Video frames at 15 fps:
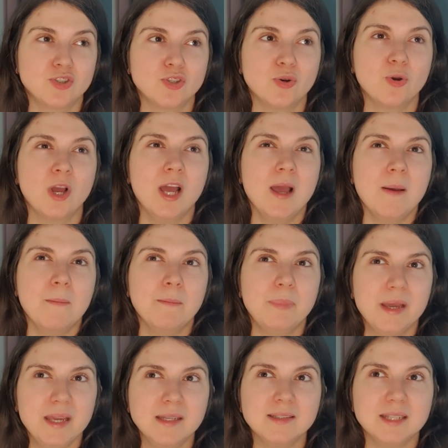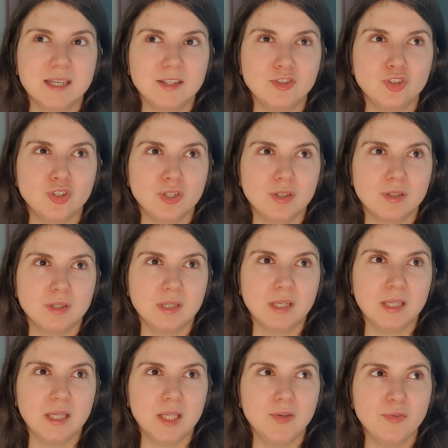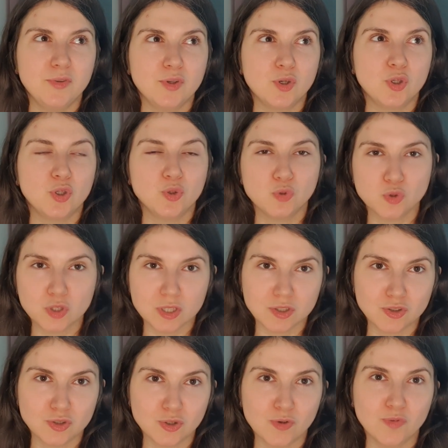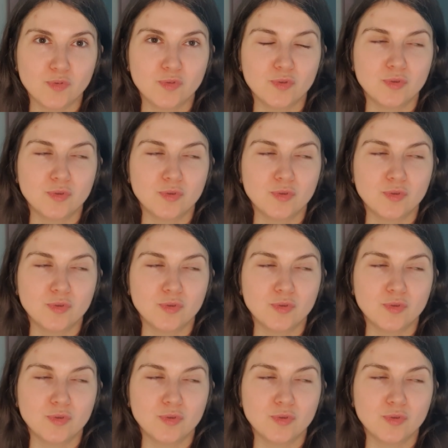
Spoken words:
So pay attention if your usage of